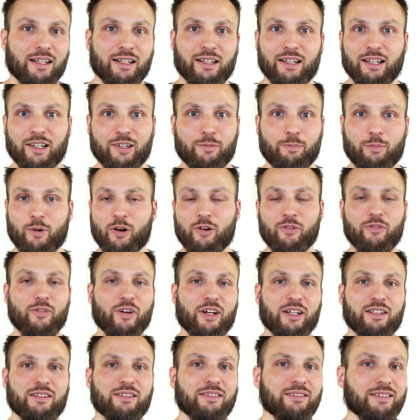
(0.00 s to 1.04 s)
And I'm like,
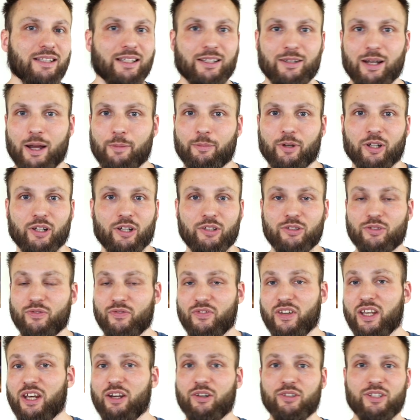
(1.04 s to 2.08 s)
perfect. Like, I'm gonna do
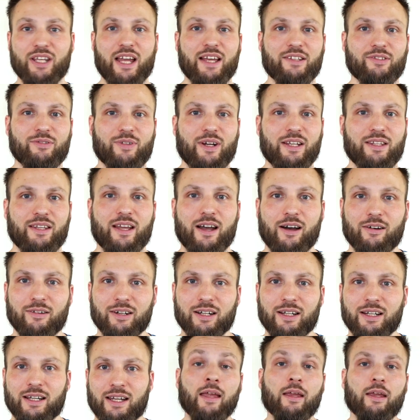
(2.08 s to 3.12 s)
video test right now.
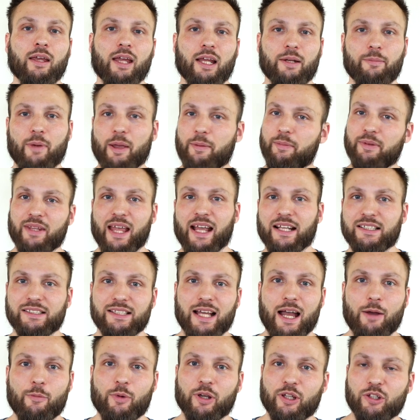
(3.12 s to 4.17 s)
And maybe next
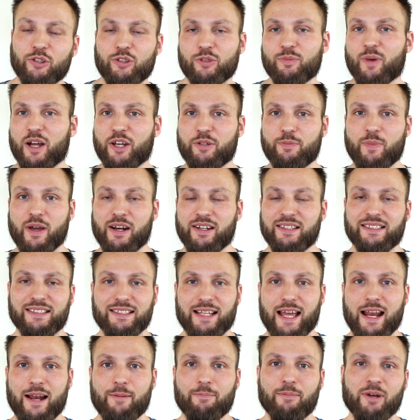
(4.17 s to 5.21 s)
time we can do much better
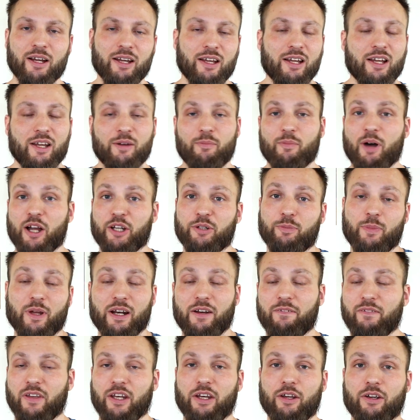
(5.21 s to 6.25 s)
setup, much
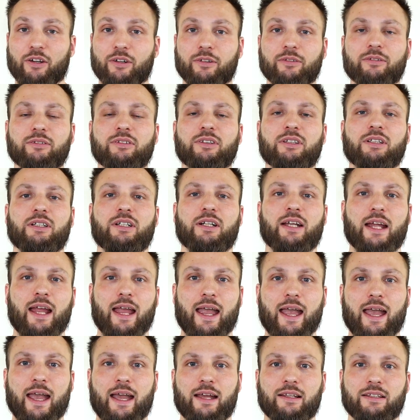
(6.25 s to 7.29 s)
better video,
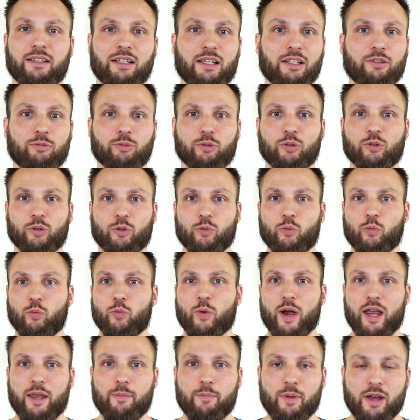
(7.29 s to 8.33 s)
and it will look
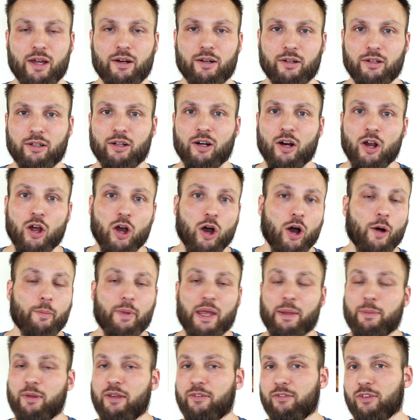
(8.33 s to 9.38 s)
way better. Or
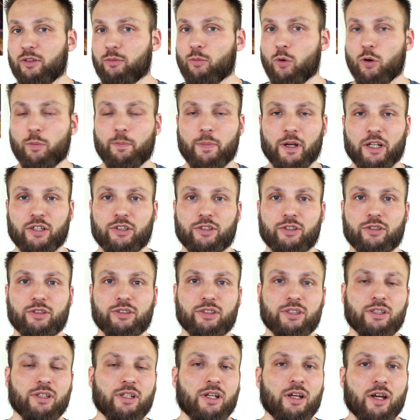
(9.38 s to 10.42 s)
maybe even more
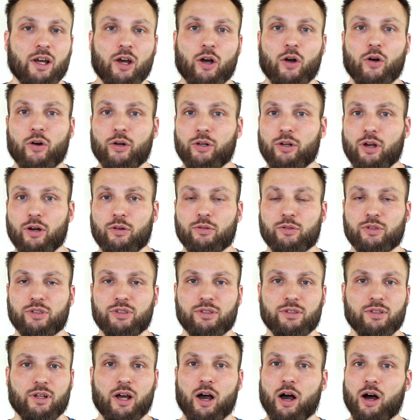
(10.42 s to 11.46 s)
pictures. Who
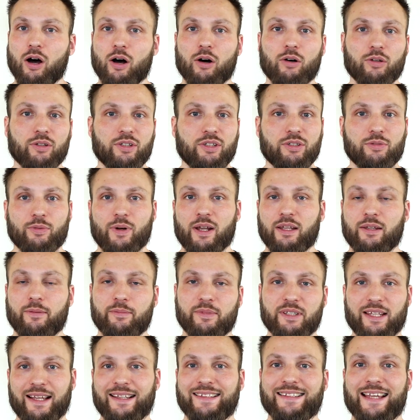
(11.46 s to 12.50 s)
knows? All these random
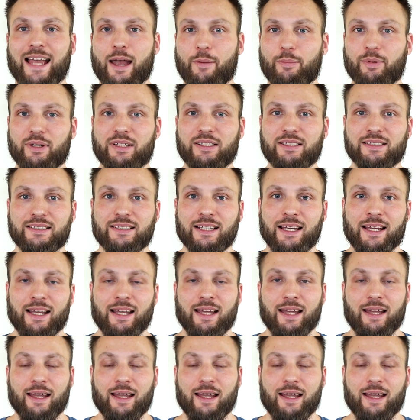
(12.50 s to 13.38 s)
things happens.